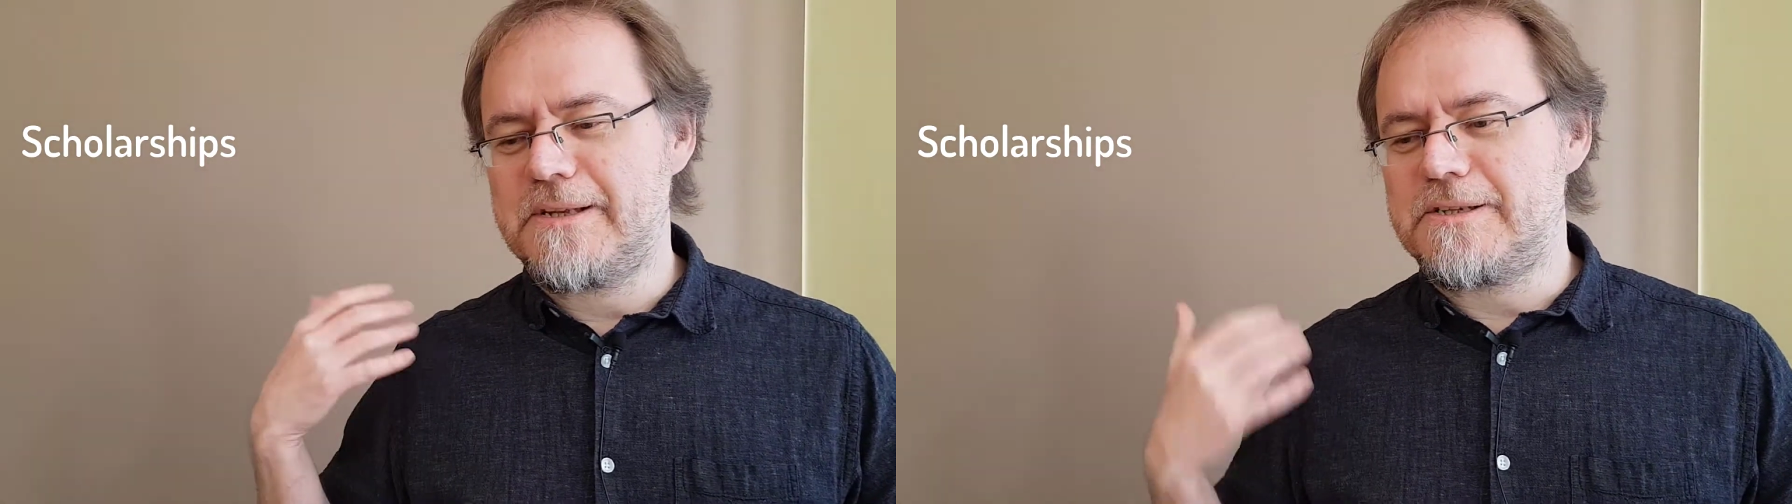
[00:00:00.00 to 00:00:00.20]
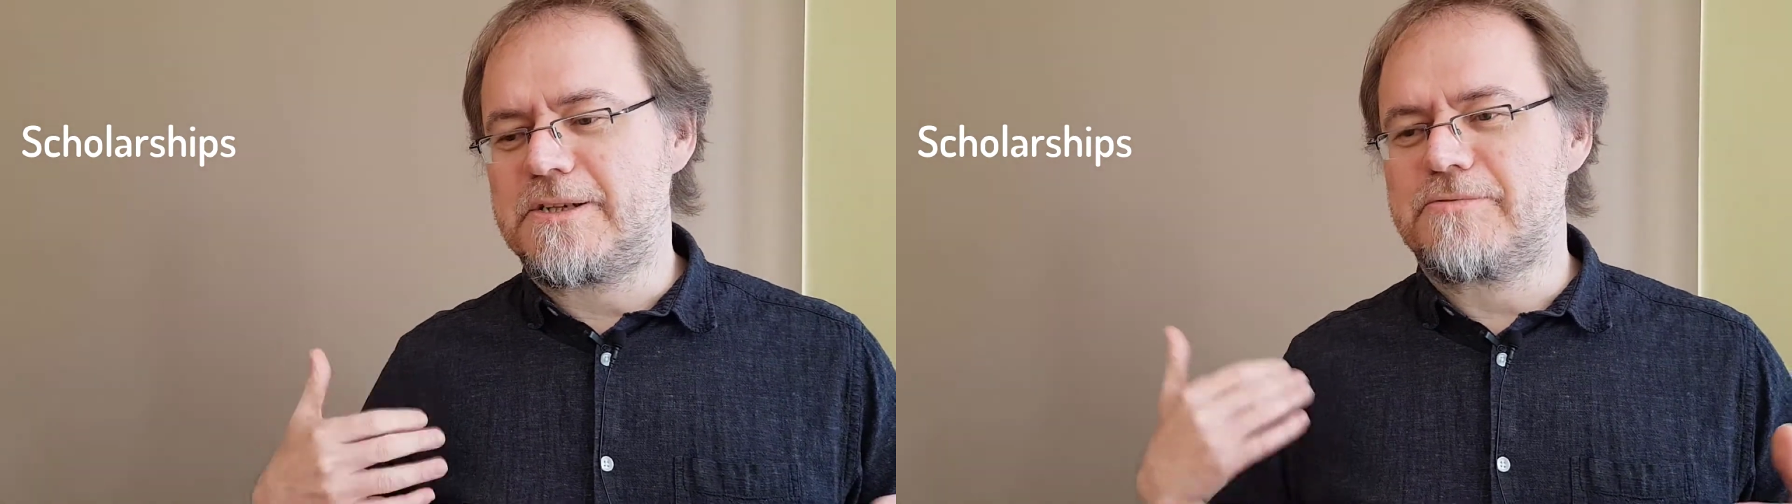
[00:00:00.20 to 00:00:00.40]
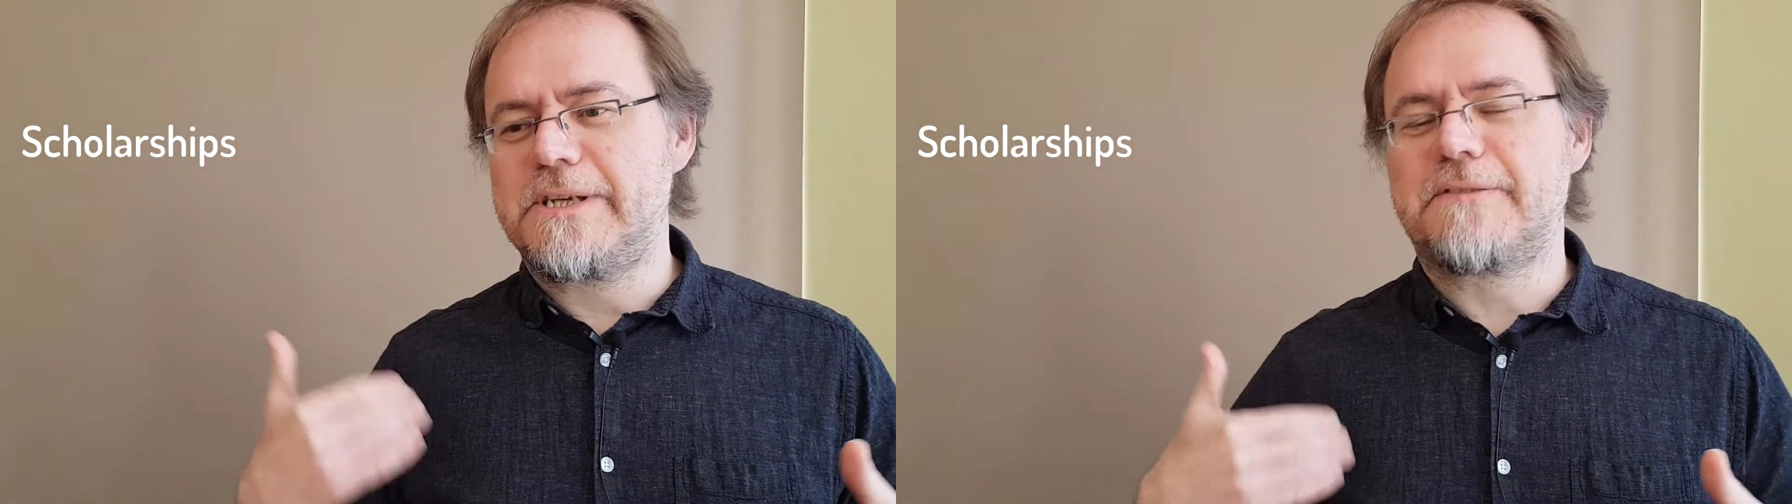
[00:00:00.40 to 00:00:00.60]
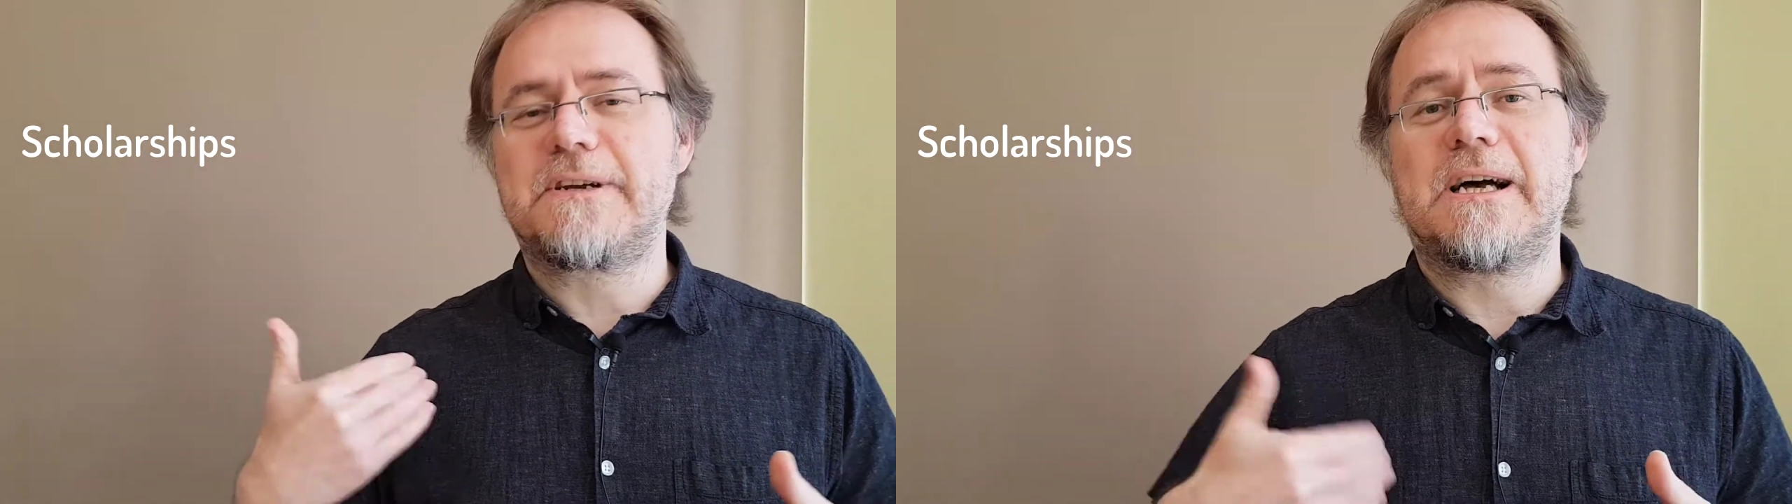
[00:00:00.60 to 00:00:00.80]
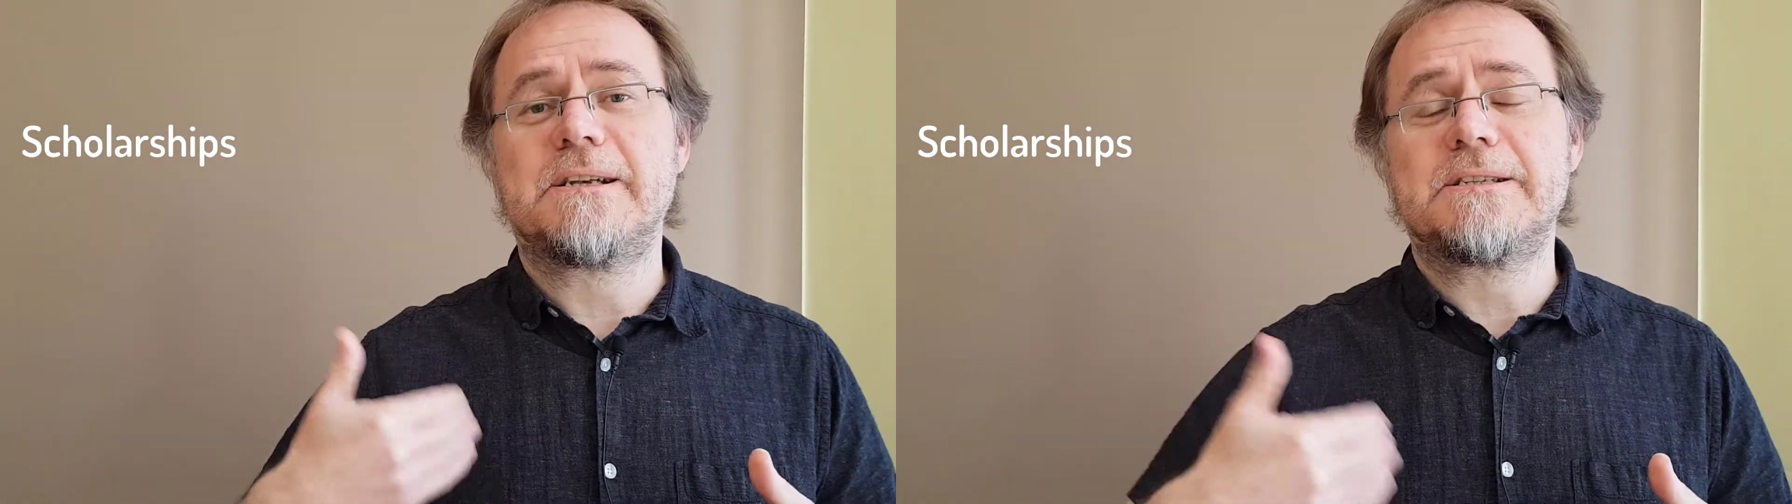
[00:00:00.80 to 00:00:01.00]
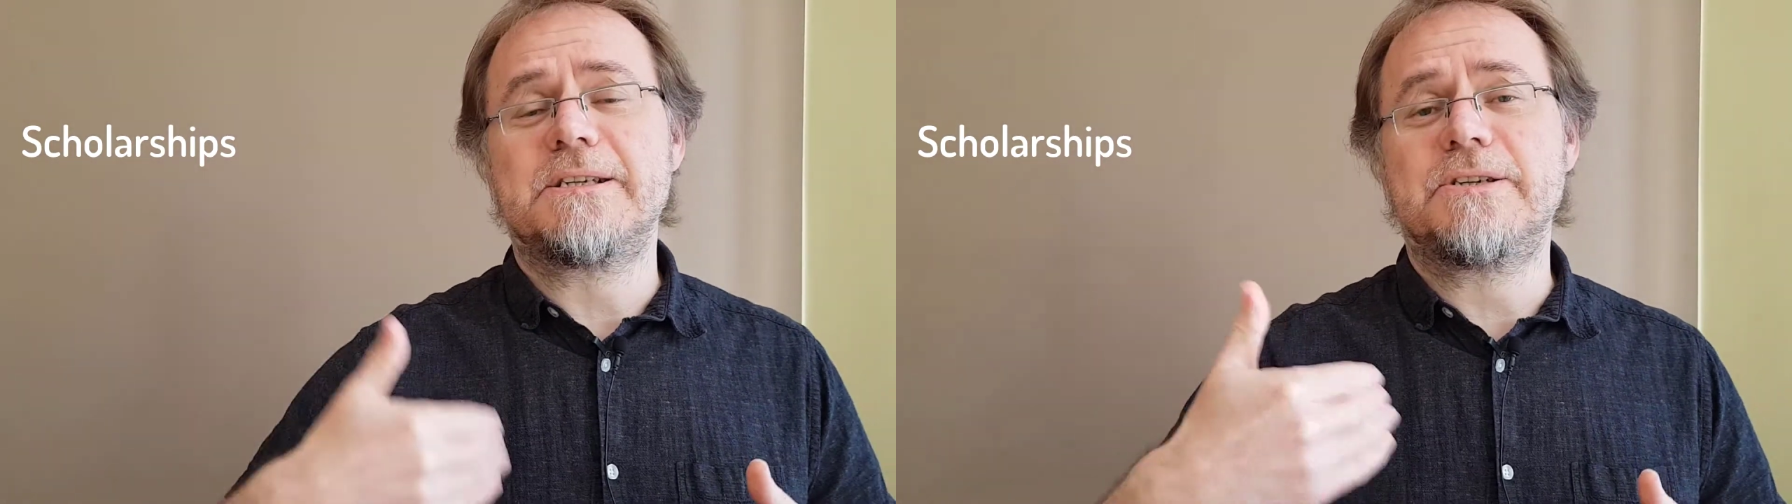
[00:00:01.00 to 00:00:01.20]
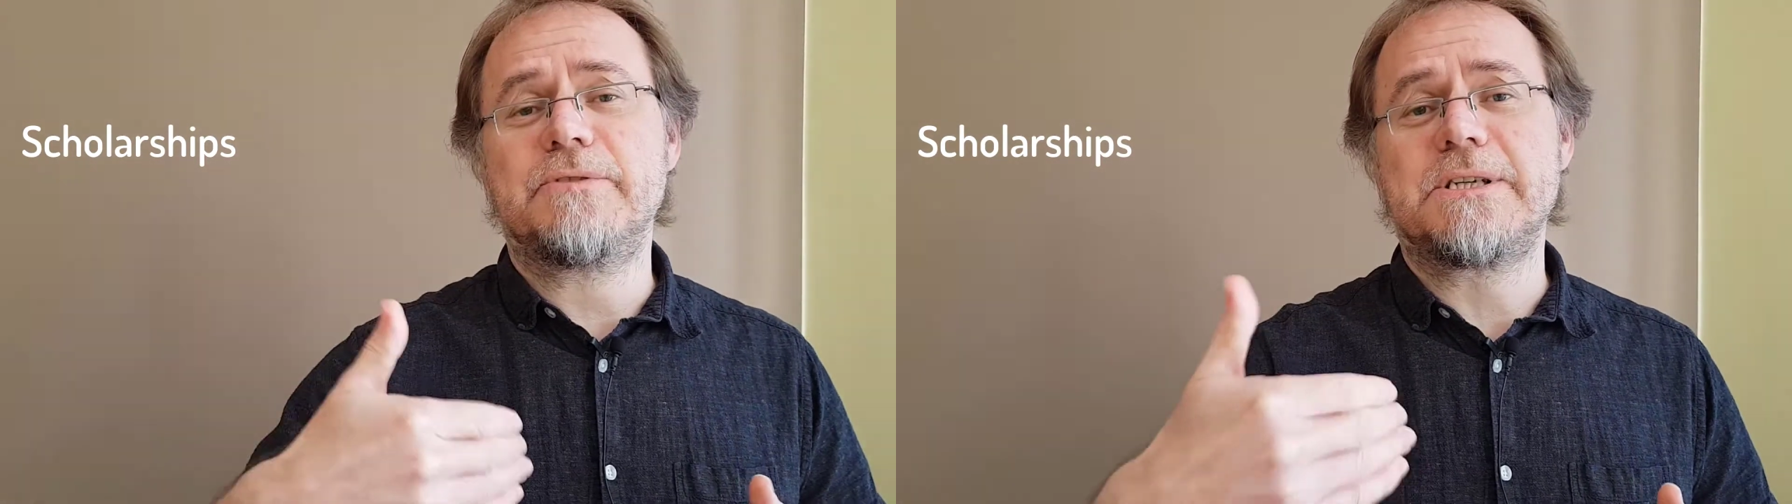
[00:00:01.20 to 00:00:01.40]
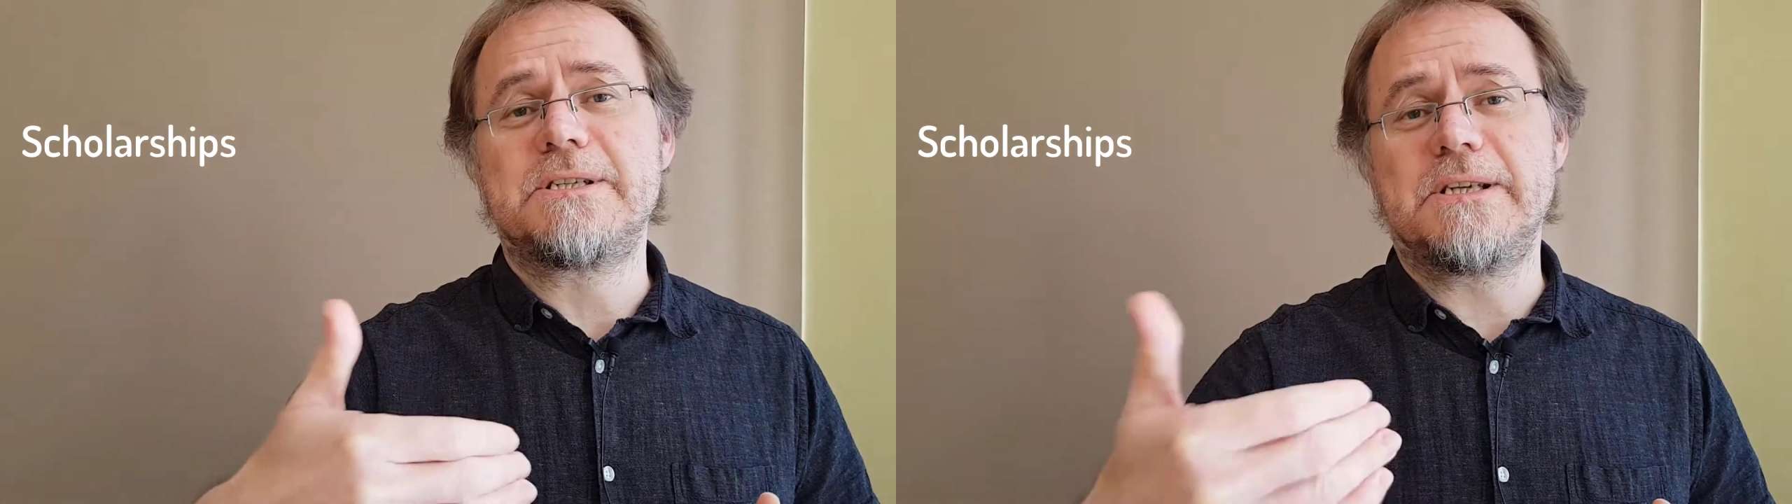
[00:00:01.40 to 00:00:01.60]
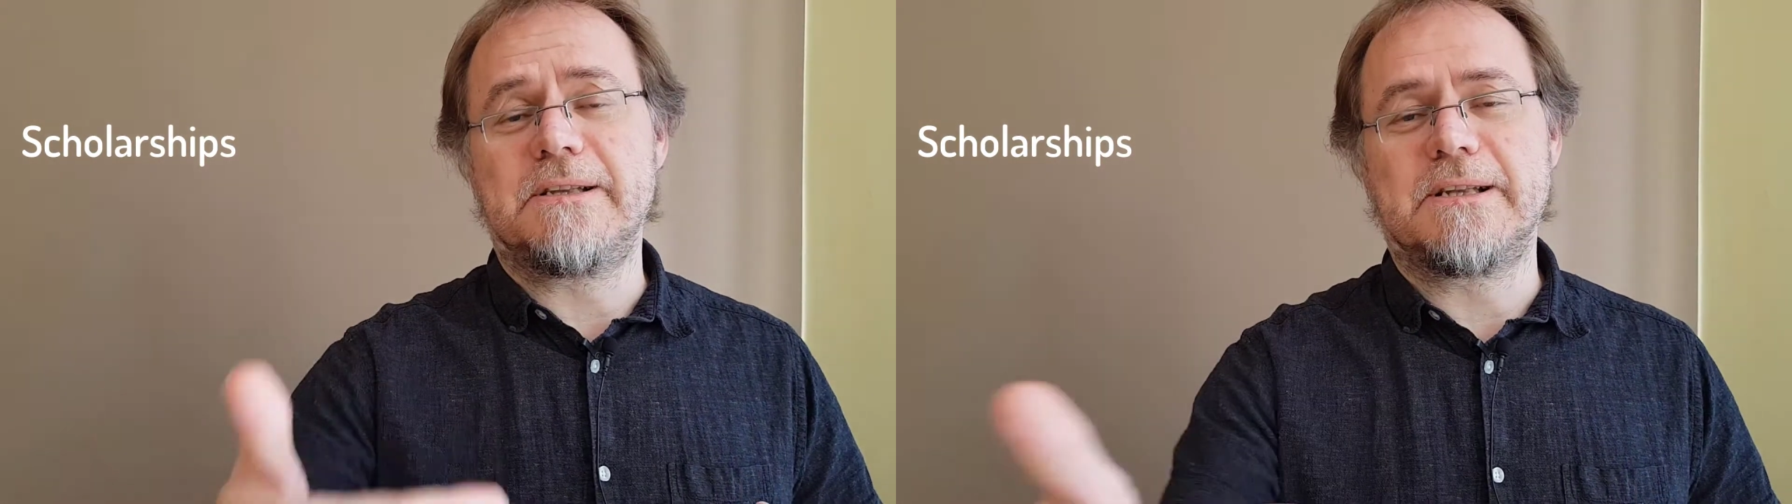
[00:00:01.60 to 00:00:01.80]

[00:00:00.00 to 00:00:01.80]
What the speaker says: degree of continuity